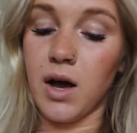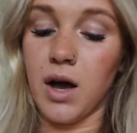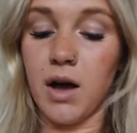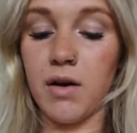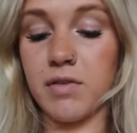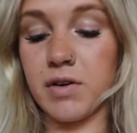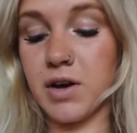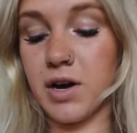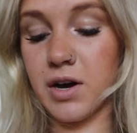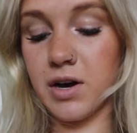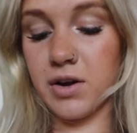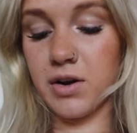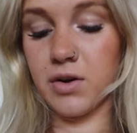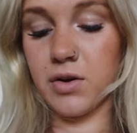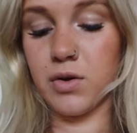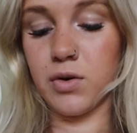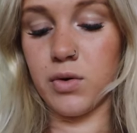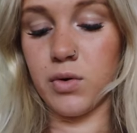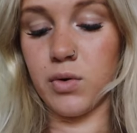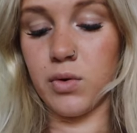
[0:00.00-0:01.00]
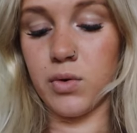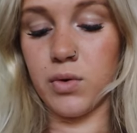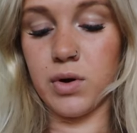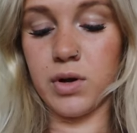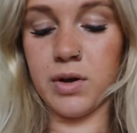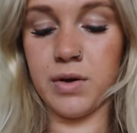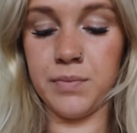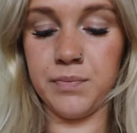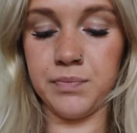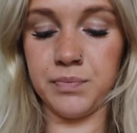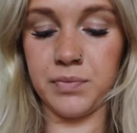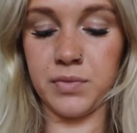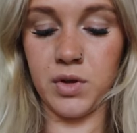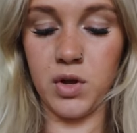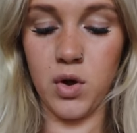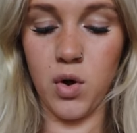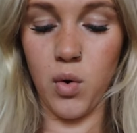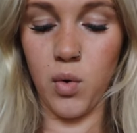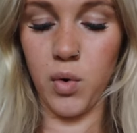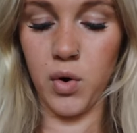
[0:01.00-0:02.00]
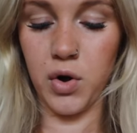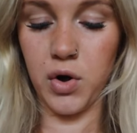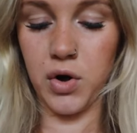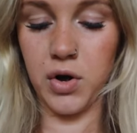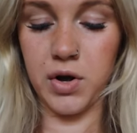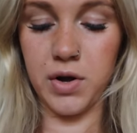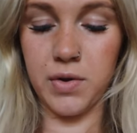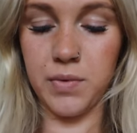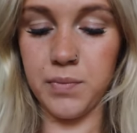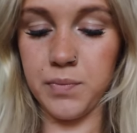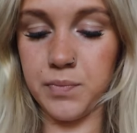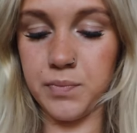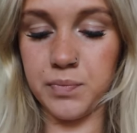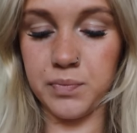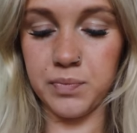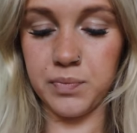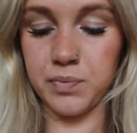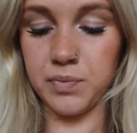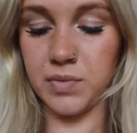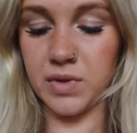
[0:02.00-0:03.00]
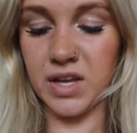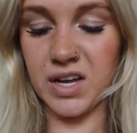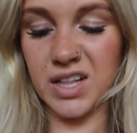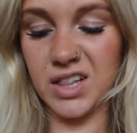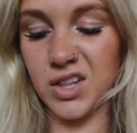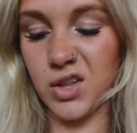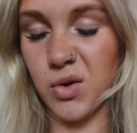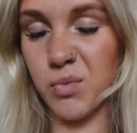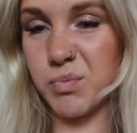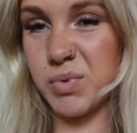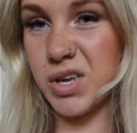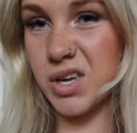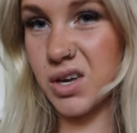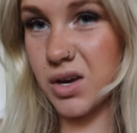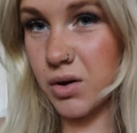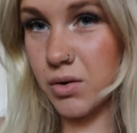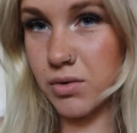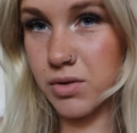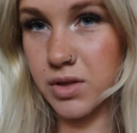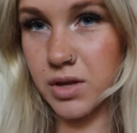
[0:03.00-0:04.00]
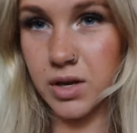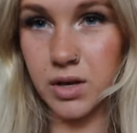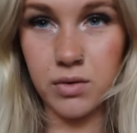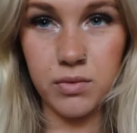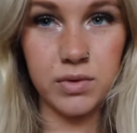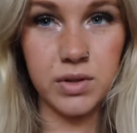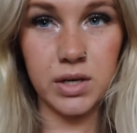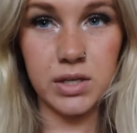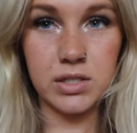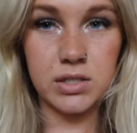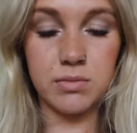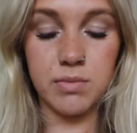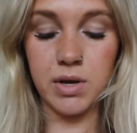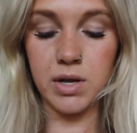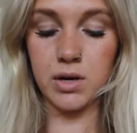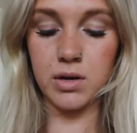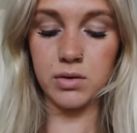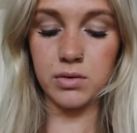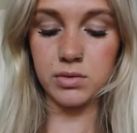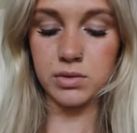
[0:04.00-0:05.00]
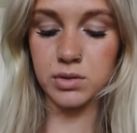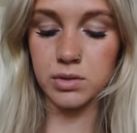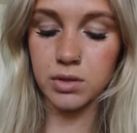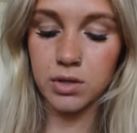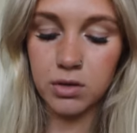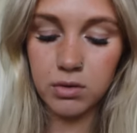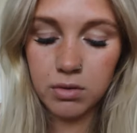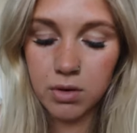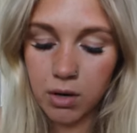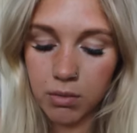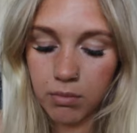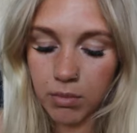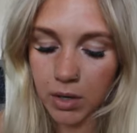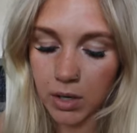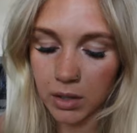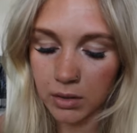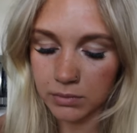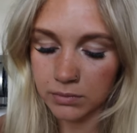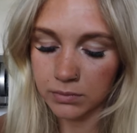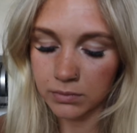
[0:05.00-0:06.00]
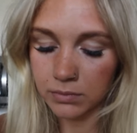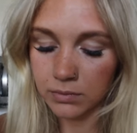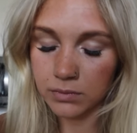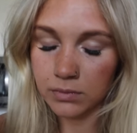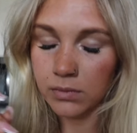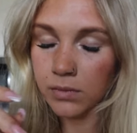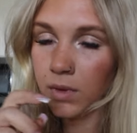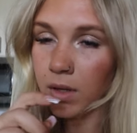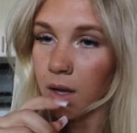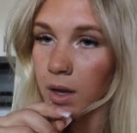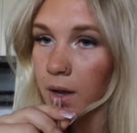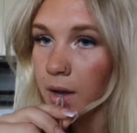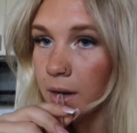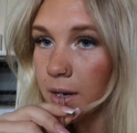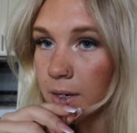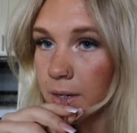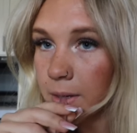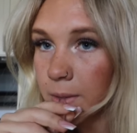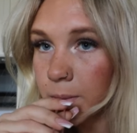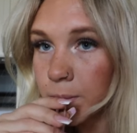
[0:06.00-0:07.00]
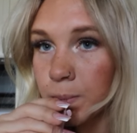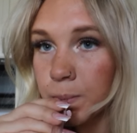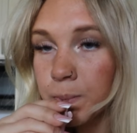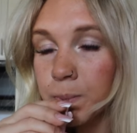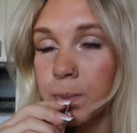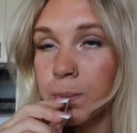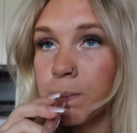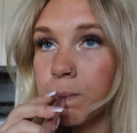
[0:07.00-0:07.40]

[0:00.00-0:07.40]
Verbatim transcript: avocado, corn, like a little pico thing with like tomatoes and cucumber, um,